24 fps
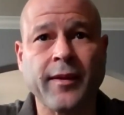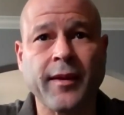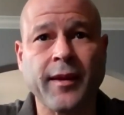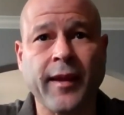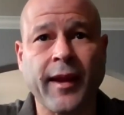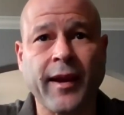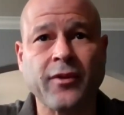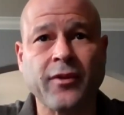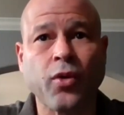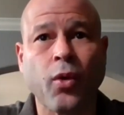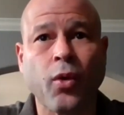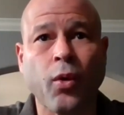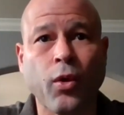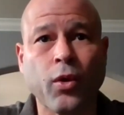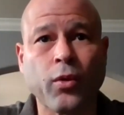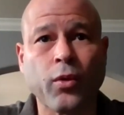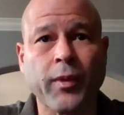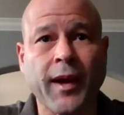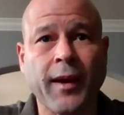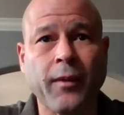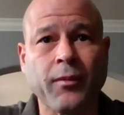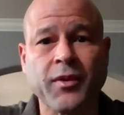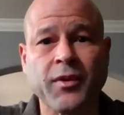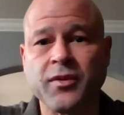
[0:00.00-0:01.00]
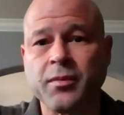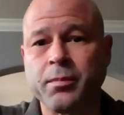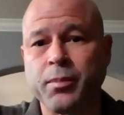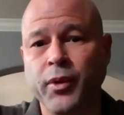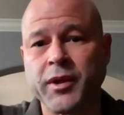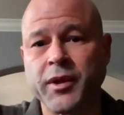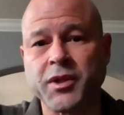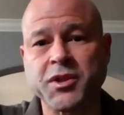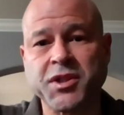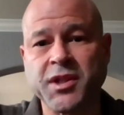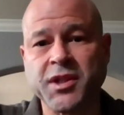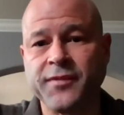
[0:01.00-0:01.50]
that I told when I was
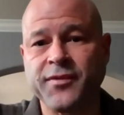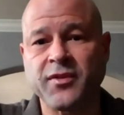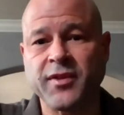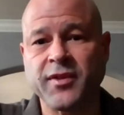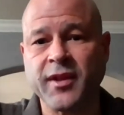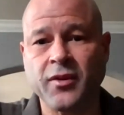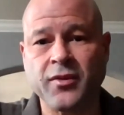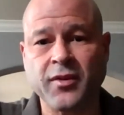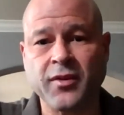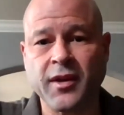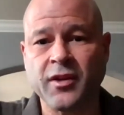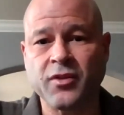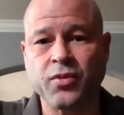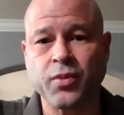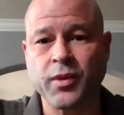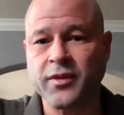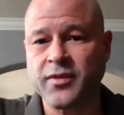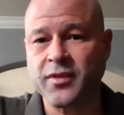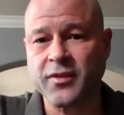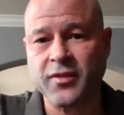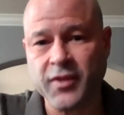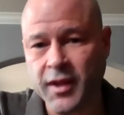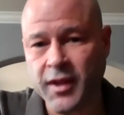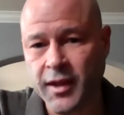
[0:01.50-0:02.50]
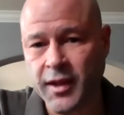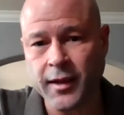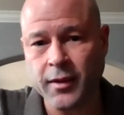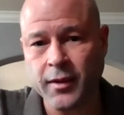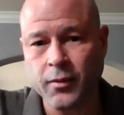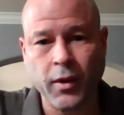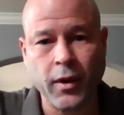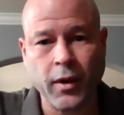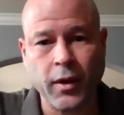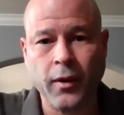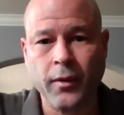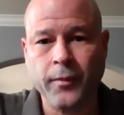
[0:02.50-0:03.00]
appointed chief in San Jose in
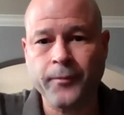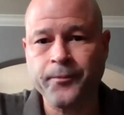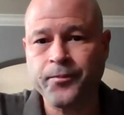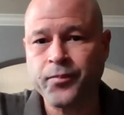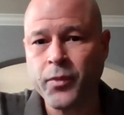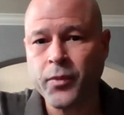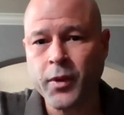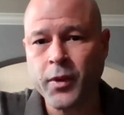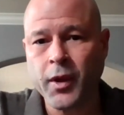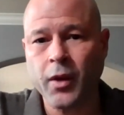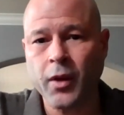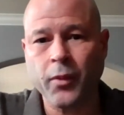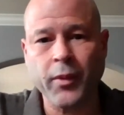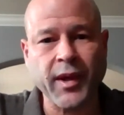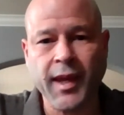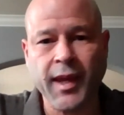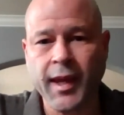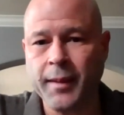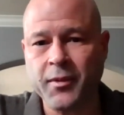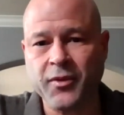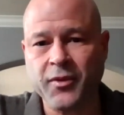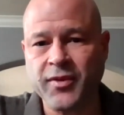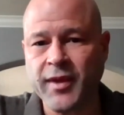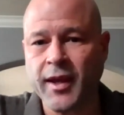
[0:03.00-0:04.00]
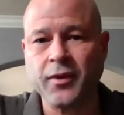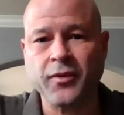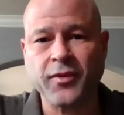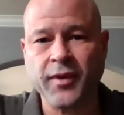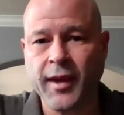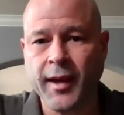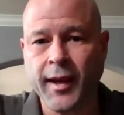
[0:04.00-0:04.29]
2016, where you know we came to San Jose.